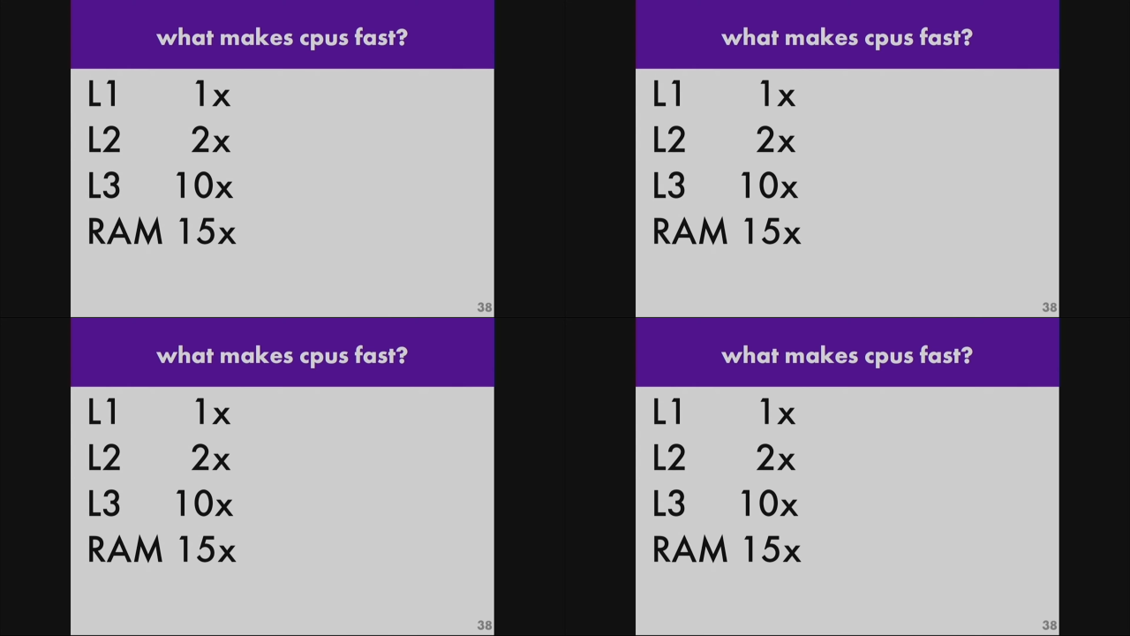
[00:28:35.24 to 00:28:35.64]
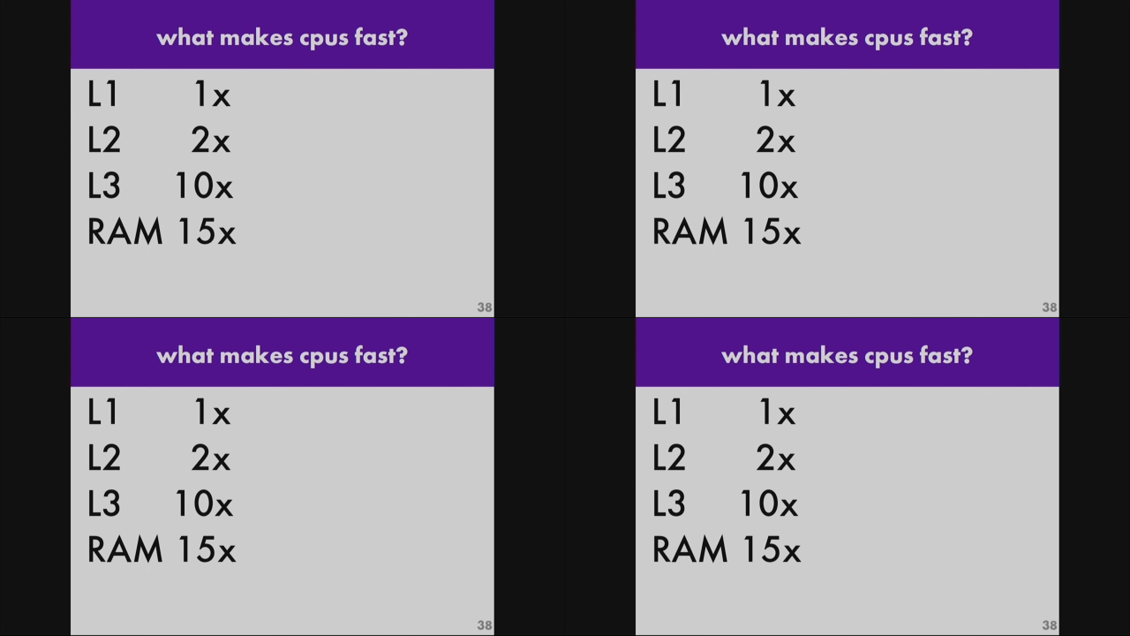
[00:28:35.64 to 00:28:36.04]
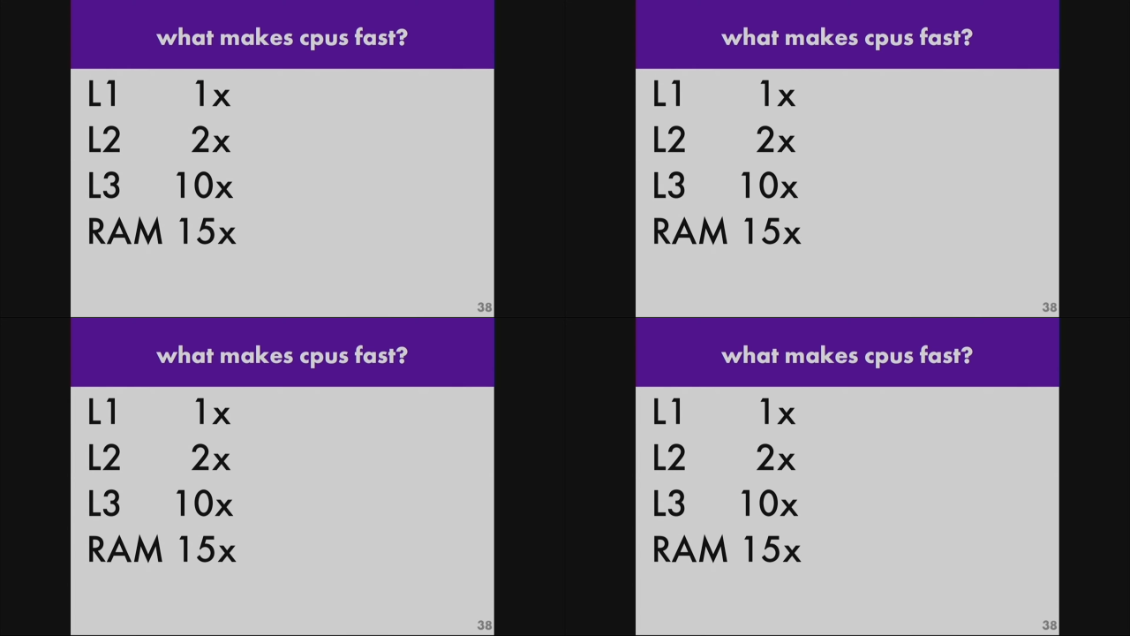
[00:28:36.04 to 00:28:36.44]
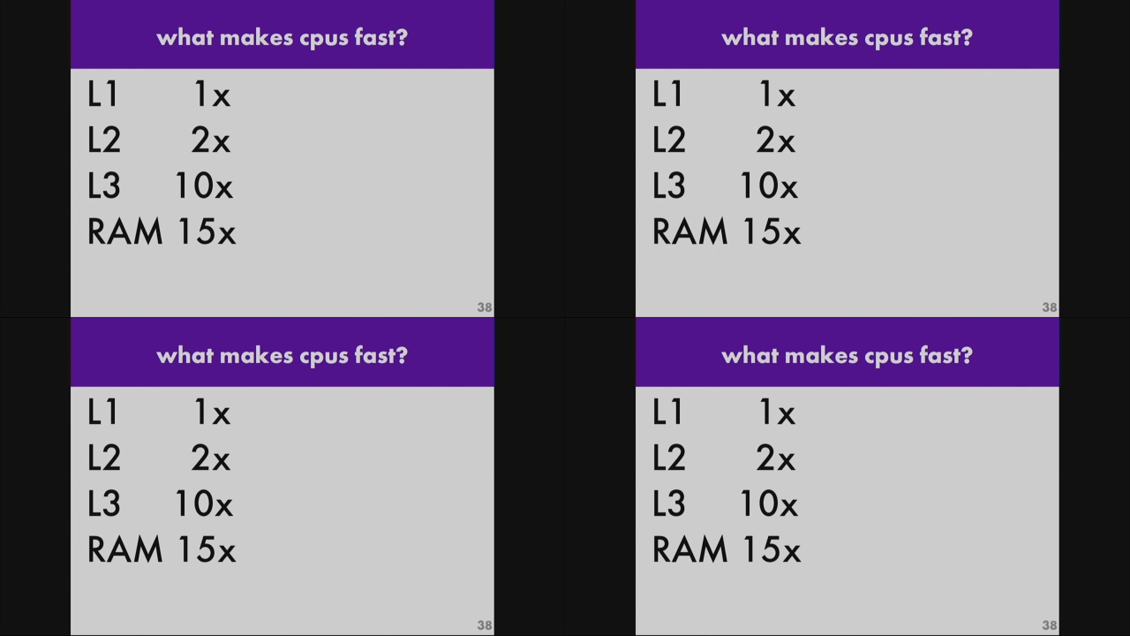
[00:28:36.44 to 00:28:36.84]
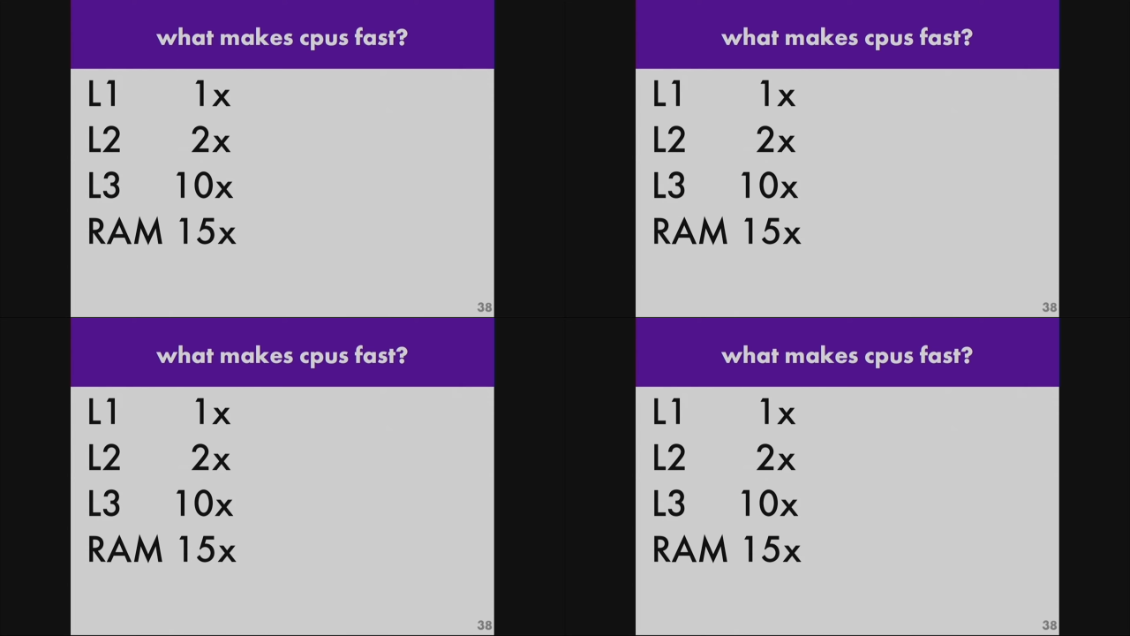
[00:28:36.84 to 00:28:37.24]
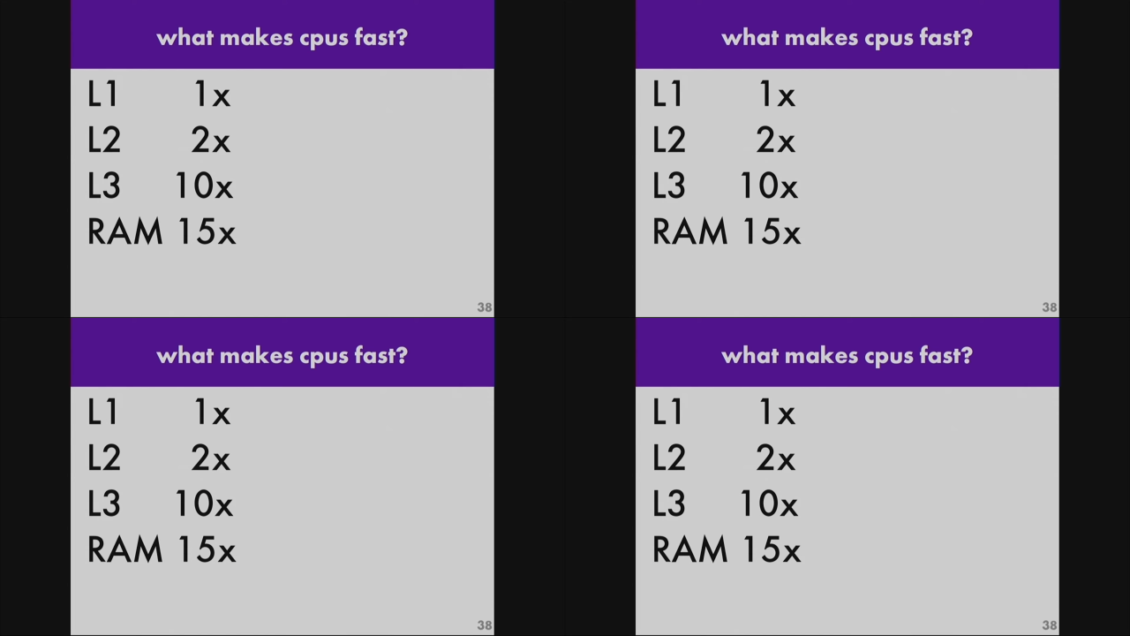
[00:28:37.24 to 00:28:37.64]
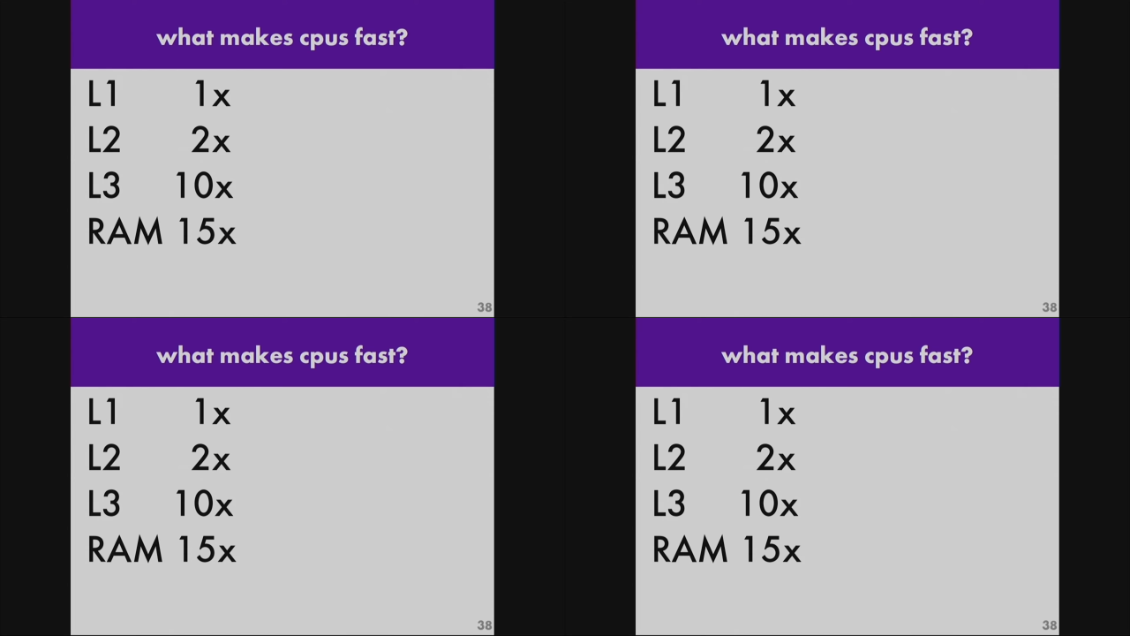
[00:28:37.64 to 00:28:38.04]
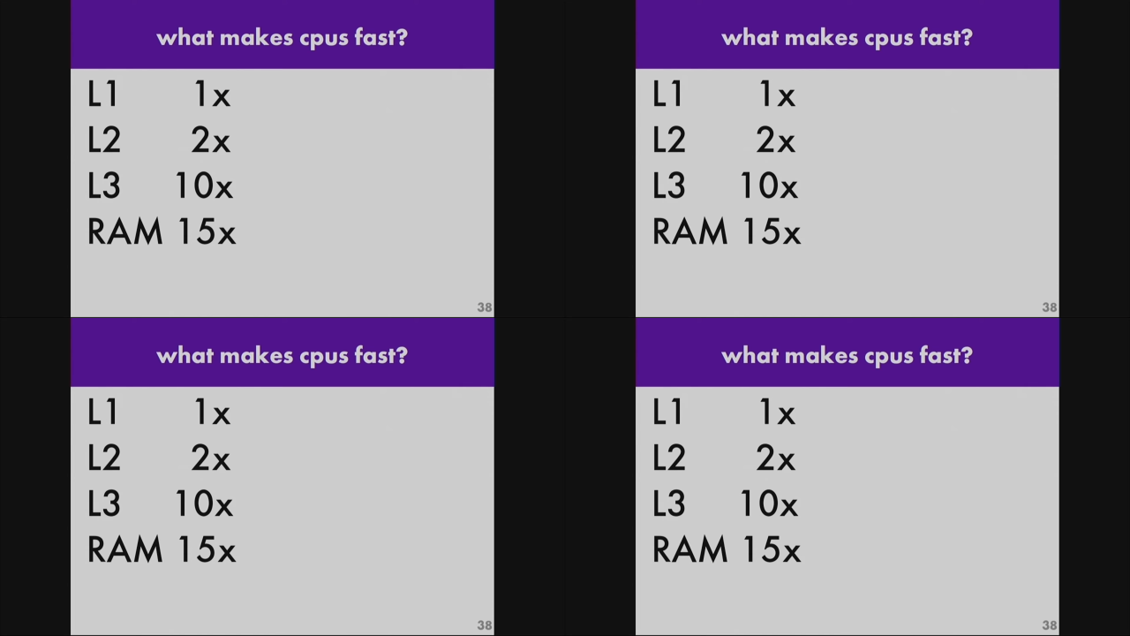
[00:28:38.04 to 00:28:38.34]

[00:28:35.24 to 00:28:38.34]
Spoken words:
Nobody's mouth can be seen.